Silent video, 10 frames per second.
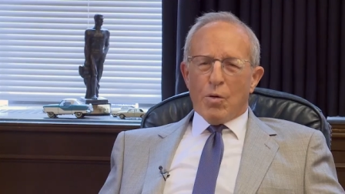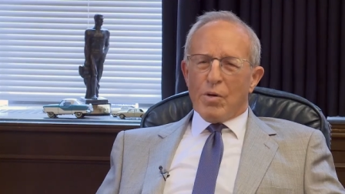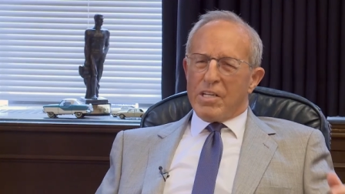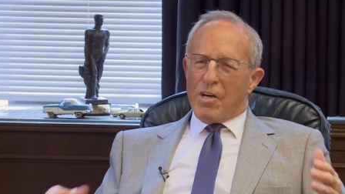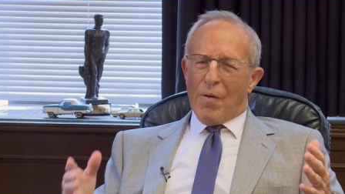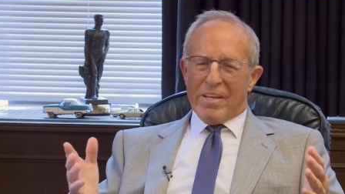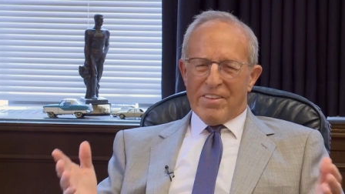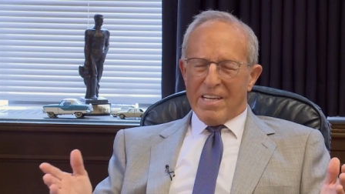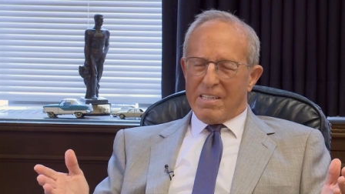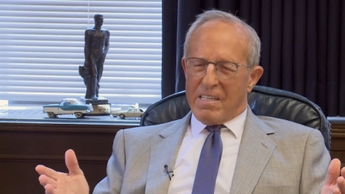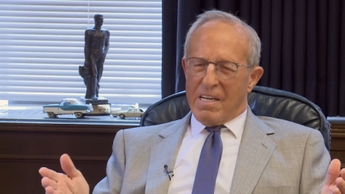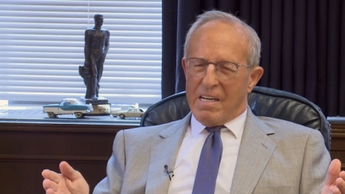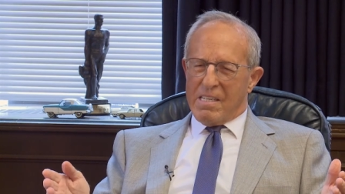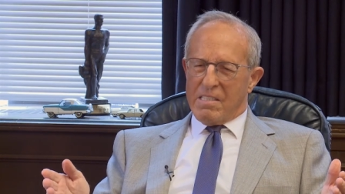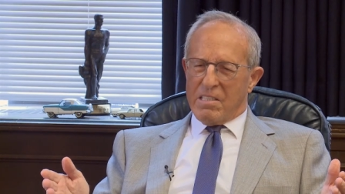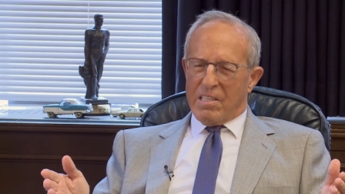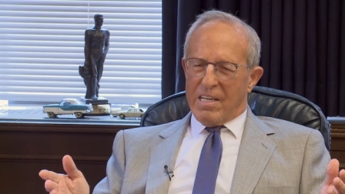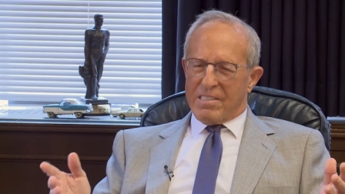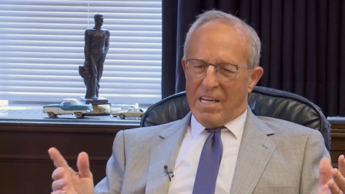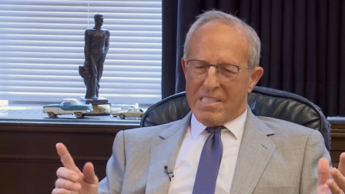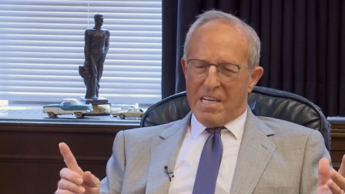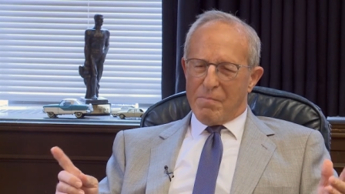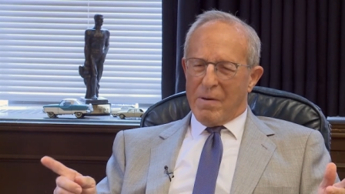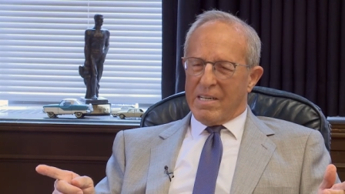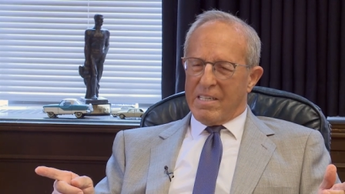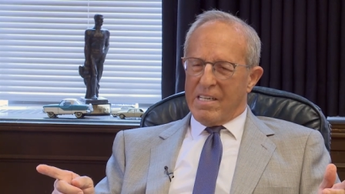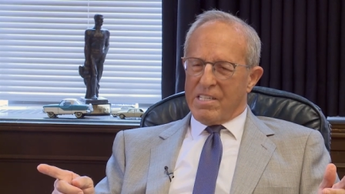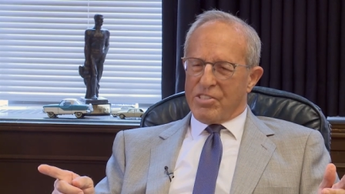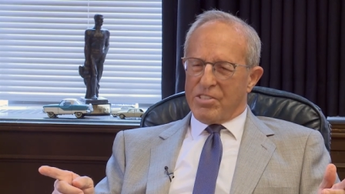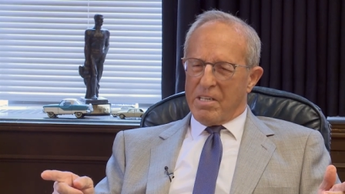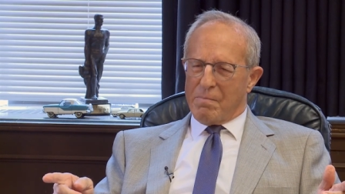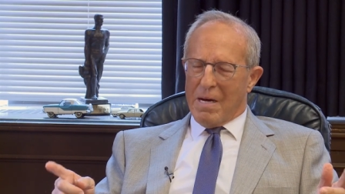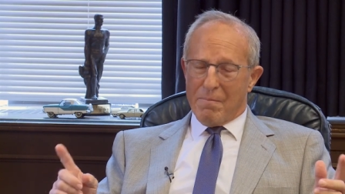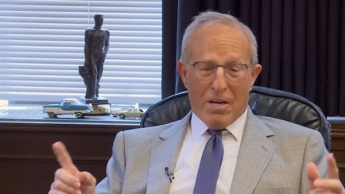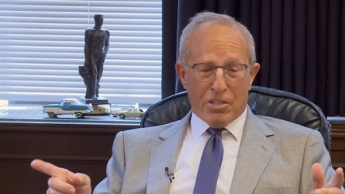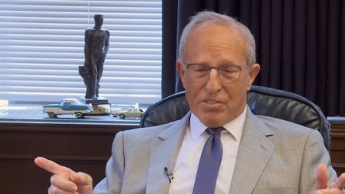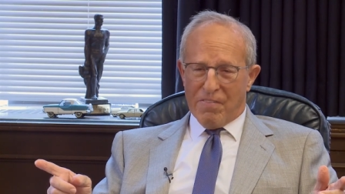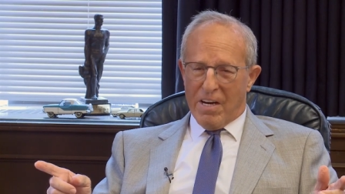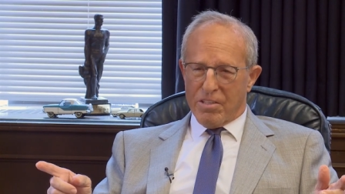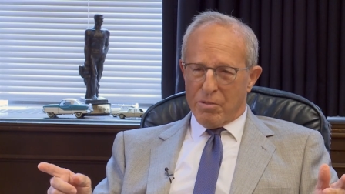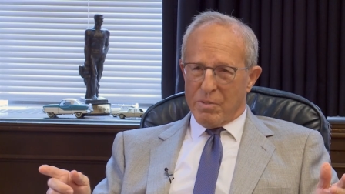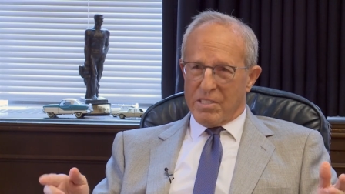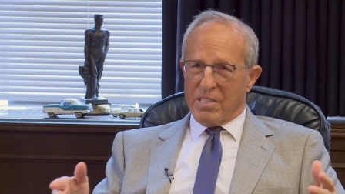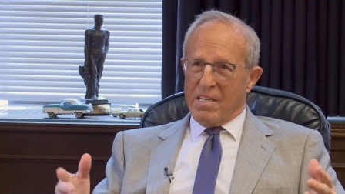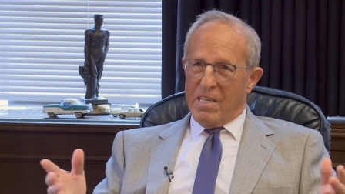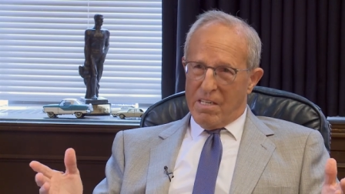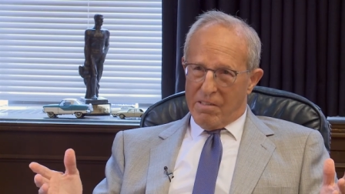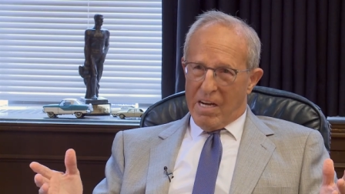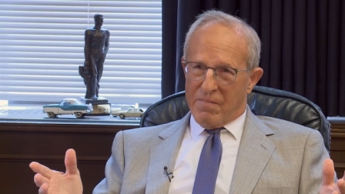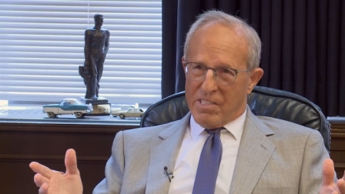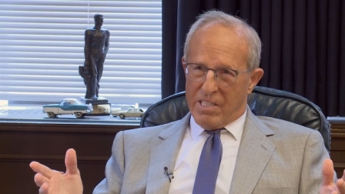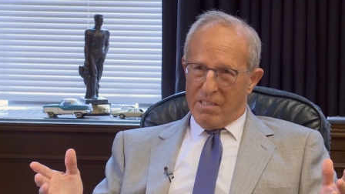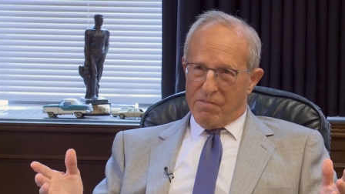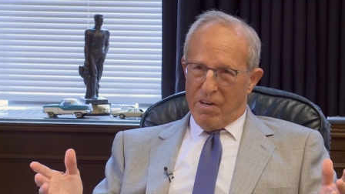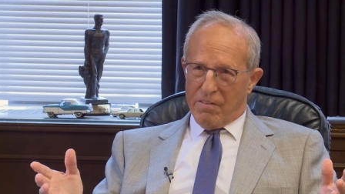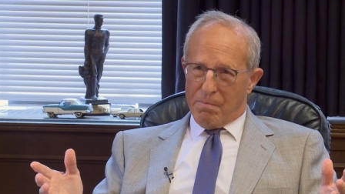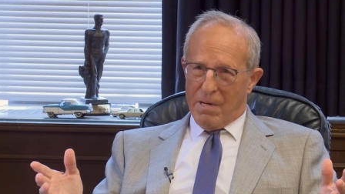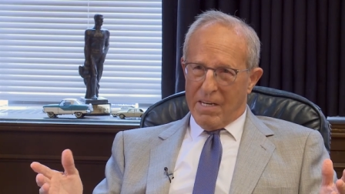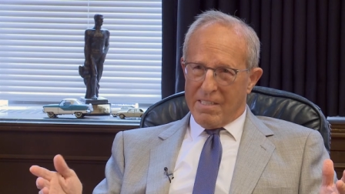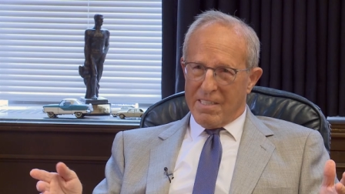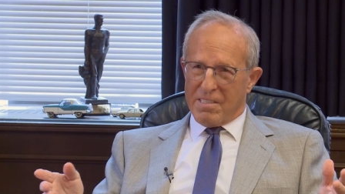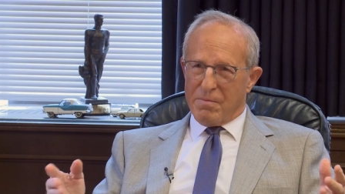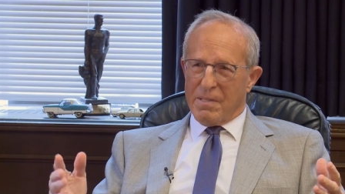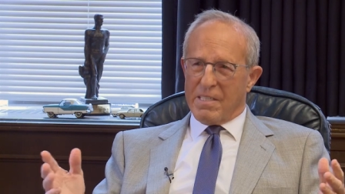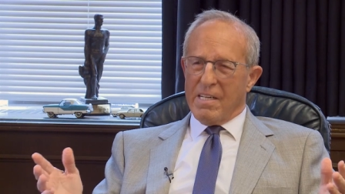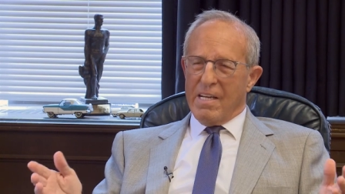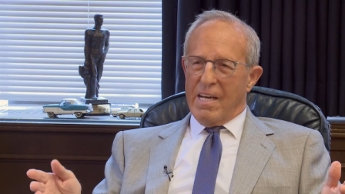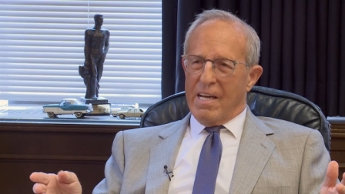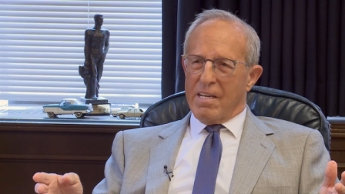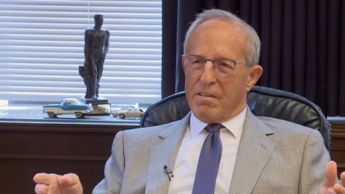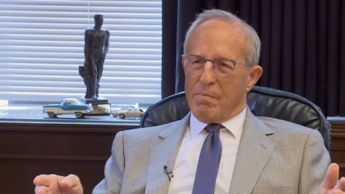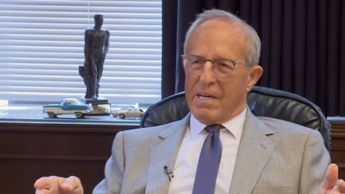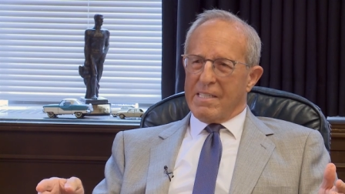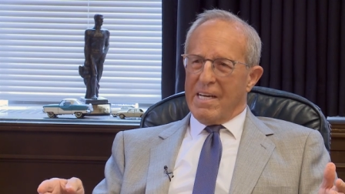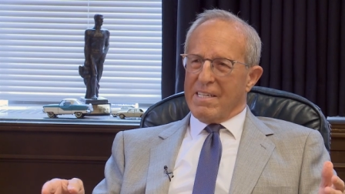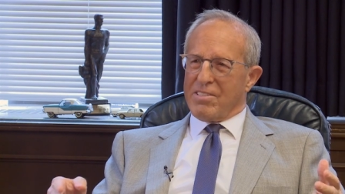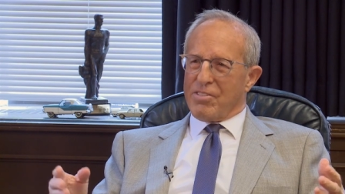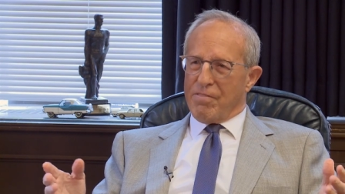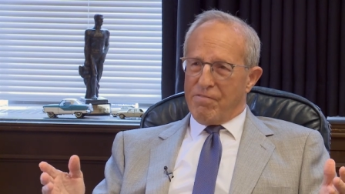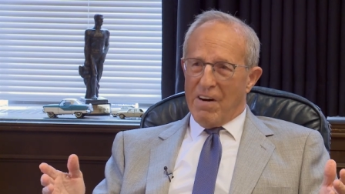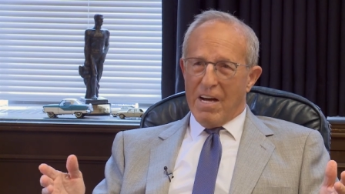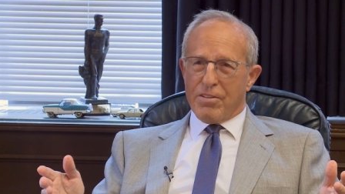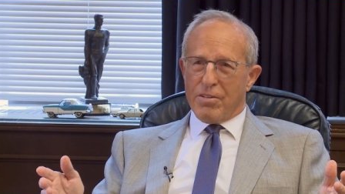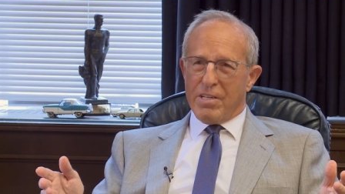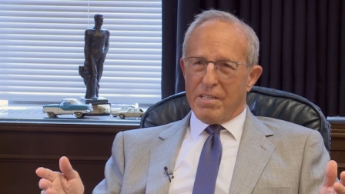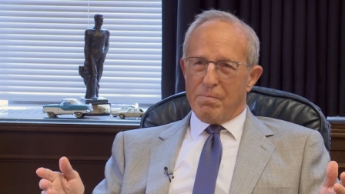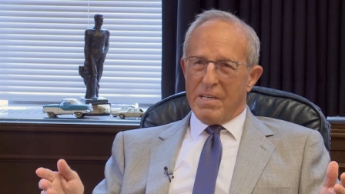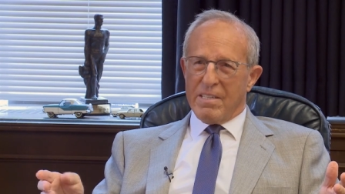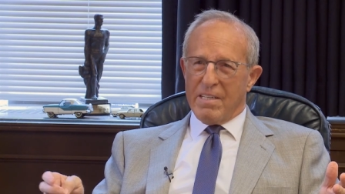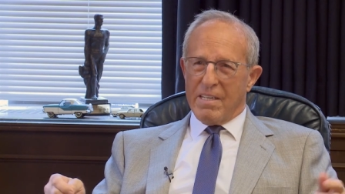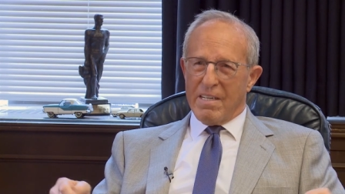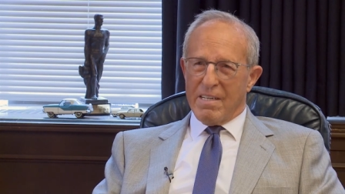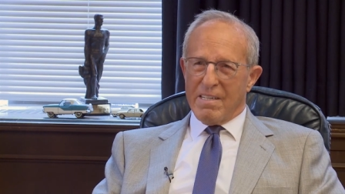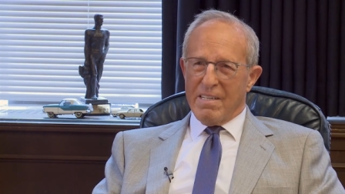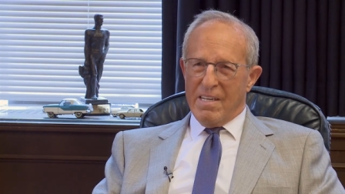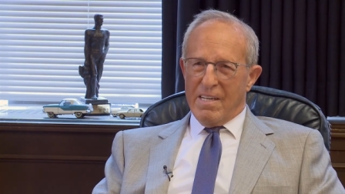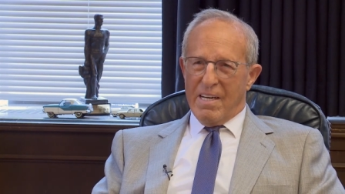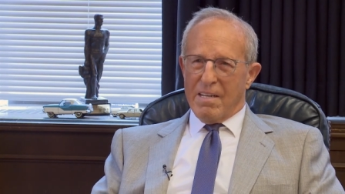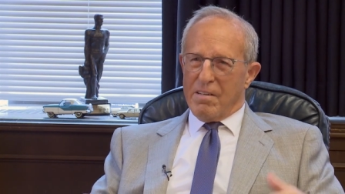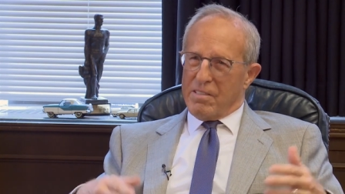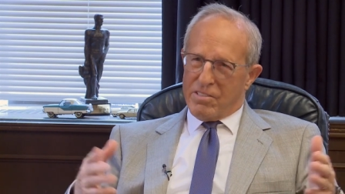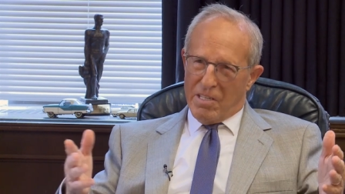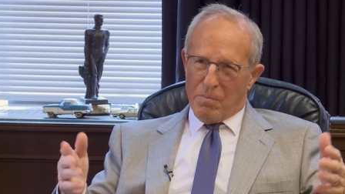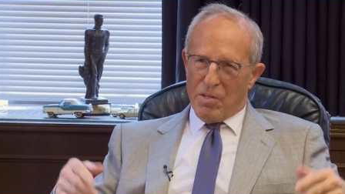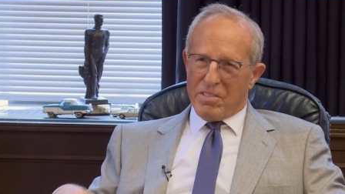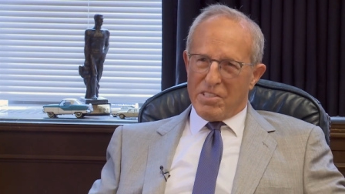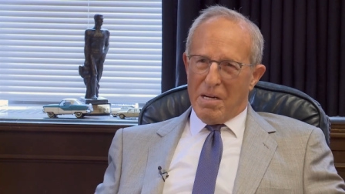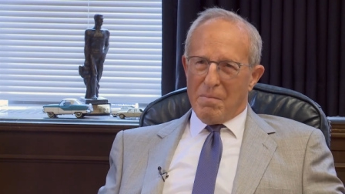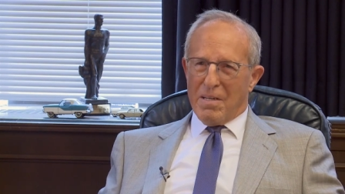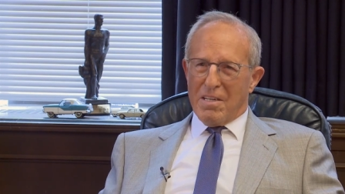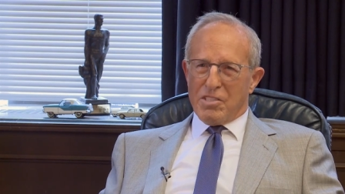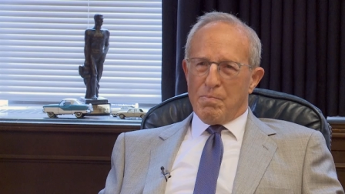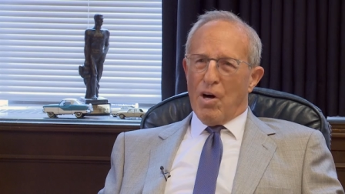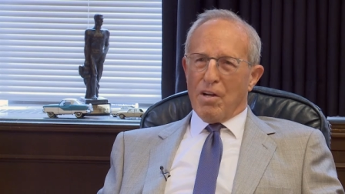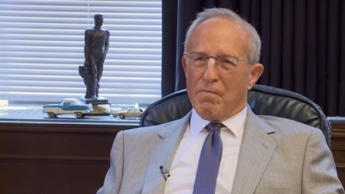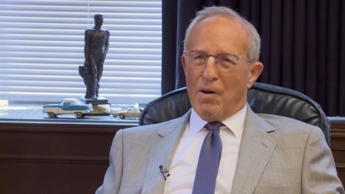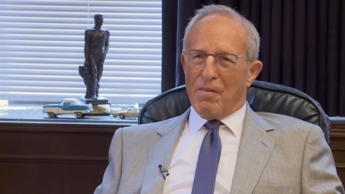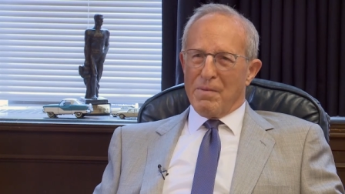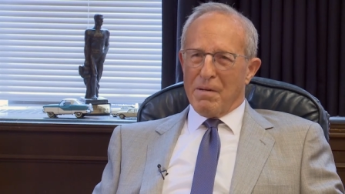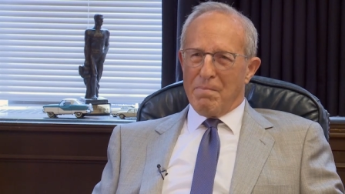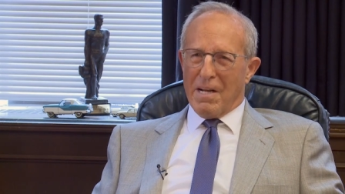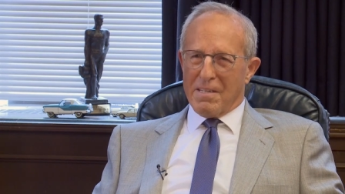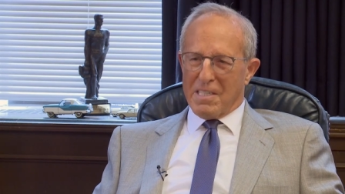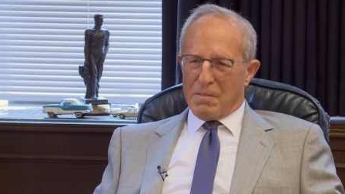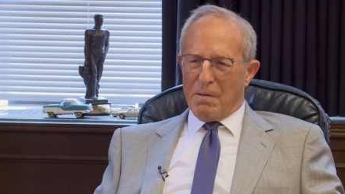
Well, you know, I think, uh, as I said, my his uh, my mother's father was uh, obviously involved in politics, but and my dad's father had been the uh, had some some small involvement in politics.